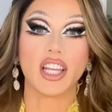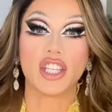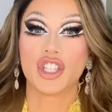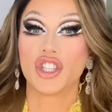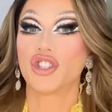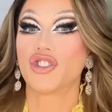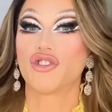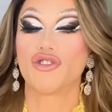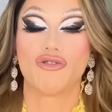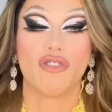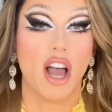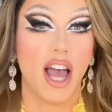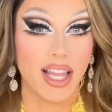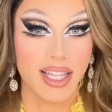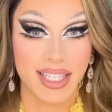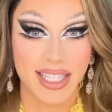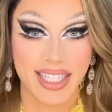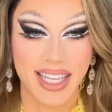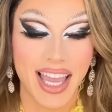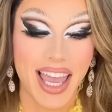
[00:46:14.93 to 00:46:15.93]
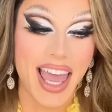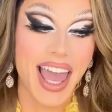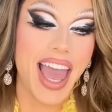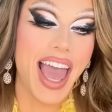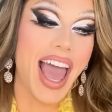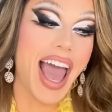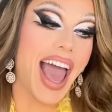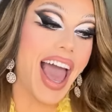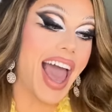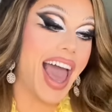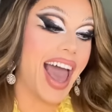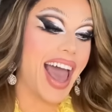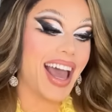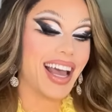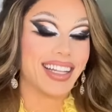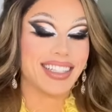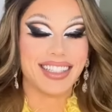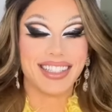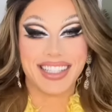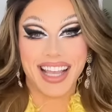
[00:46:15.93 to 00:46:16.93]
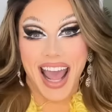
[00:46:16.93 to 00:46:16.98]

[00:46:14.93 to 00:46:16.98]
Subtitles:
strut. And